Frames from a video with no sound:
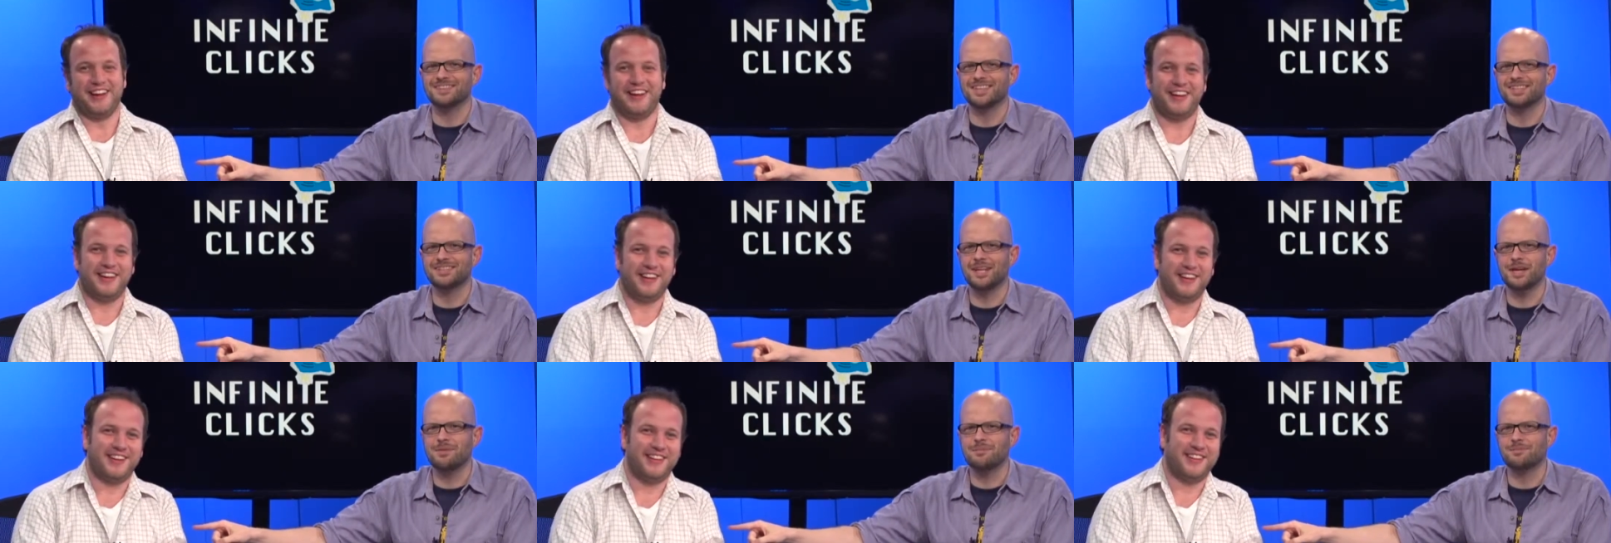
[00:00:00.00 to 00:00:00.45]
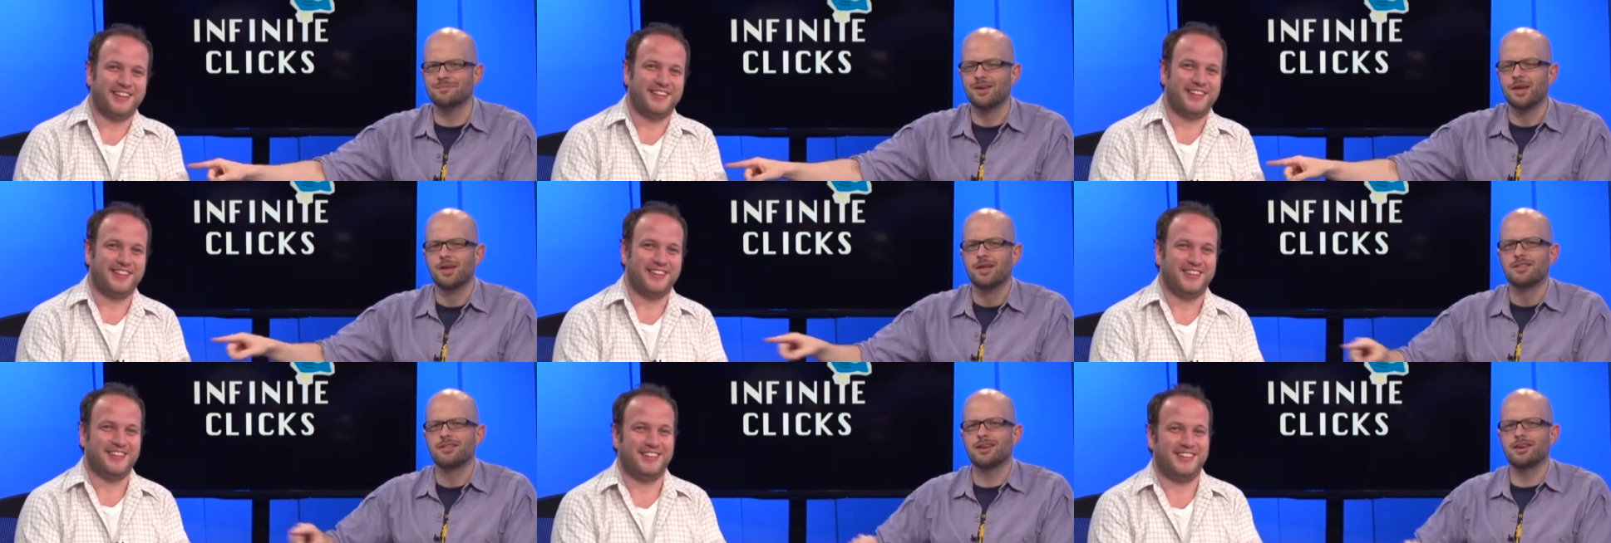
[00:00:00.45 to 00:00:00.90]
Speaker 1: It's him.
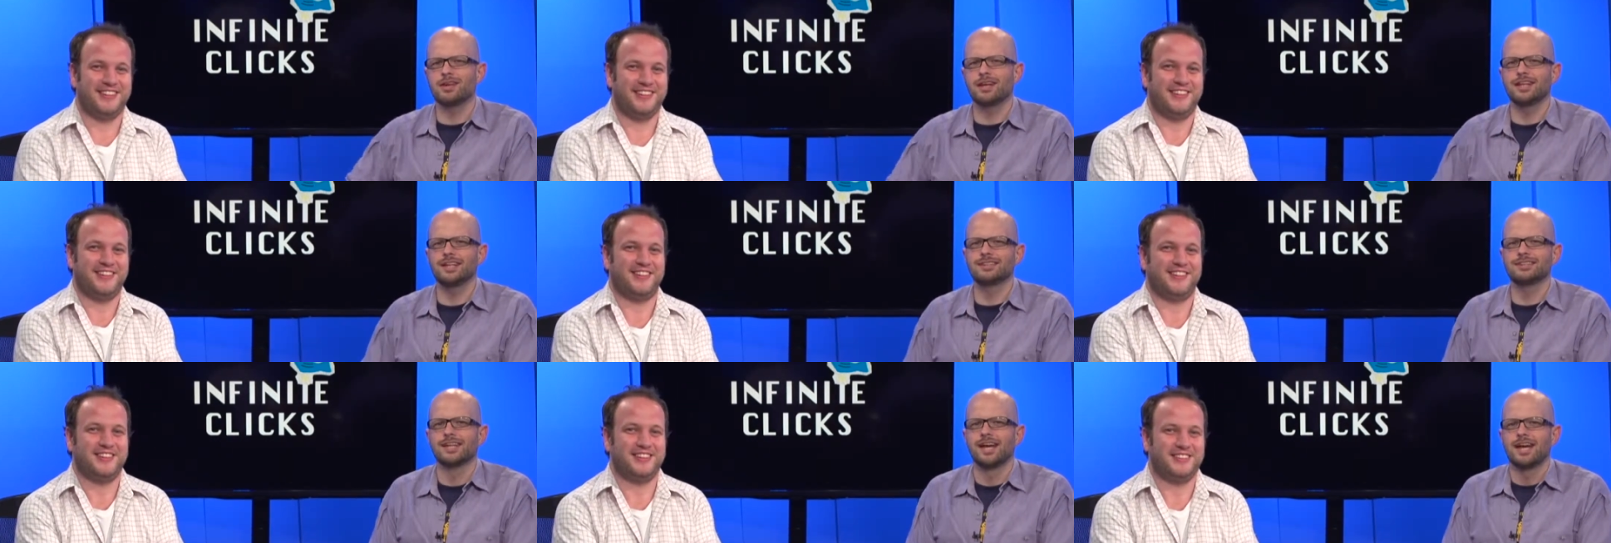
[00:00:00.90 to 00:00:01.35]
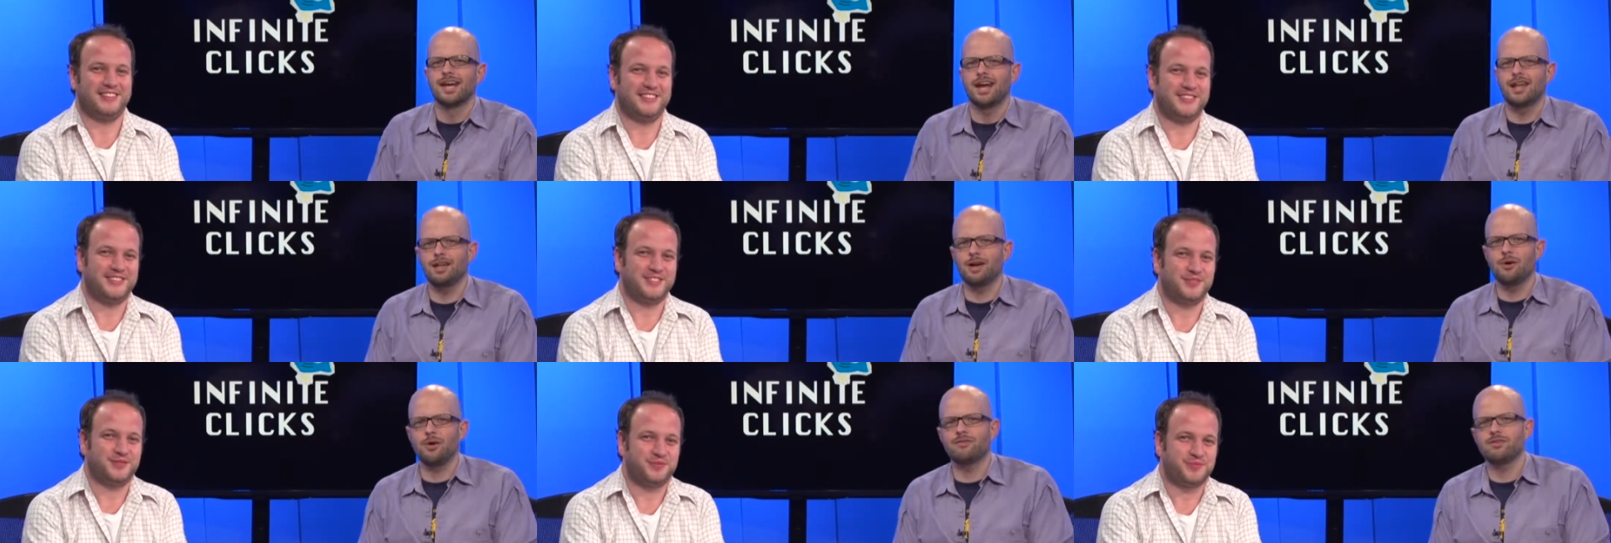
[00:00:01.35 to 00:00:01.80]
There he is.
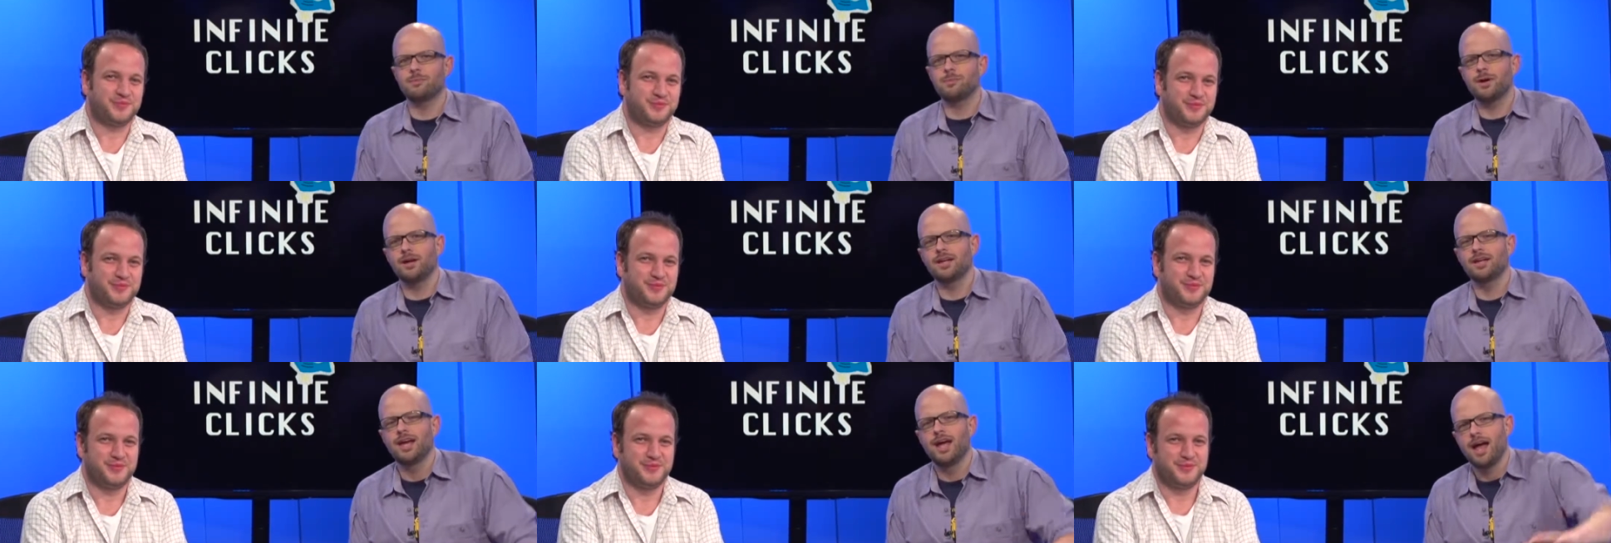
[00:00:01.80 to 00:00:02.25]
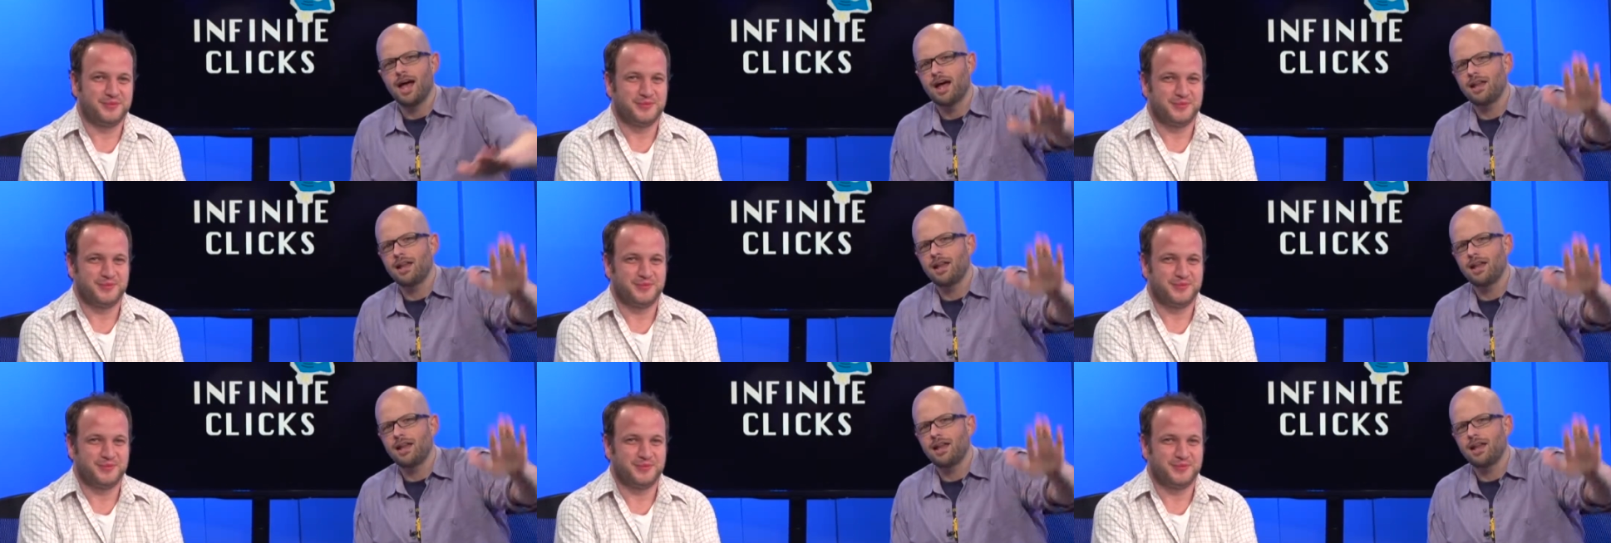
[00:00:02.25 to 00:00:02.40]
Hello, everybody.